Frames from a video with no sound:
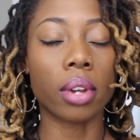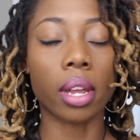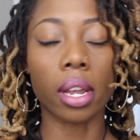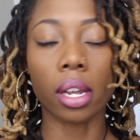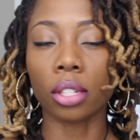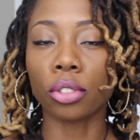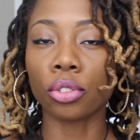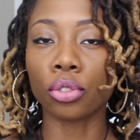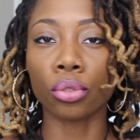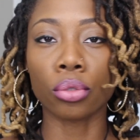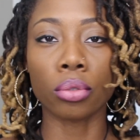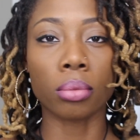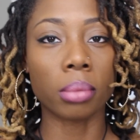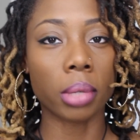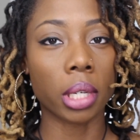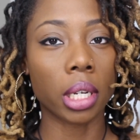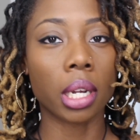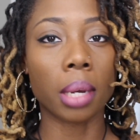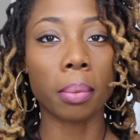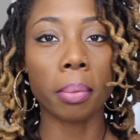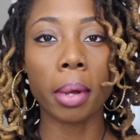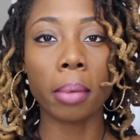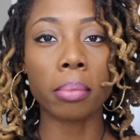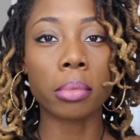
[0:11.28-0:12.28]

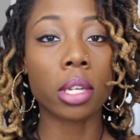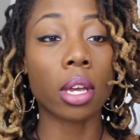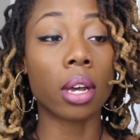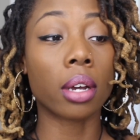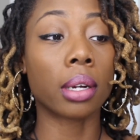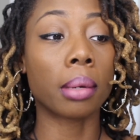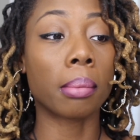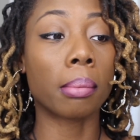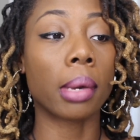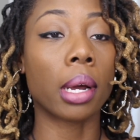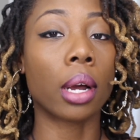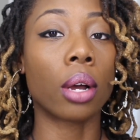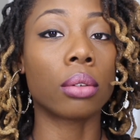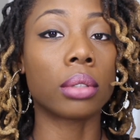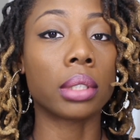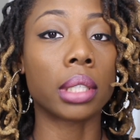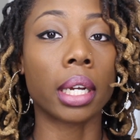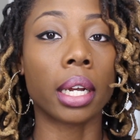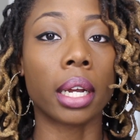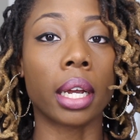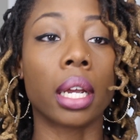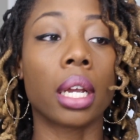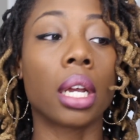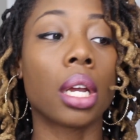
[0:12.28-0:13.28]
makeup. I'm talking about
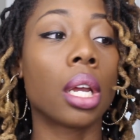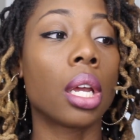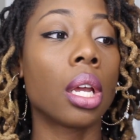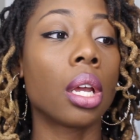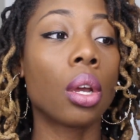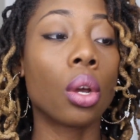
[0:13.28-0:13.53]
like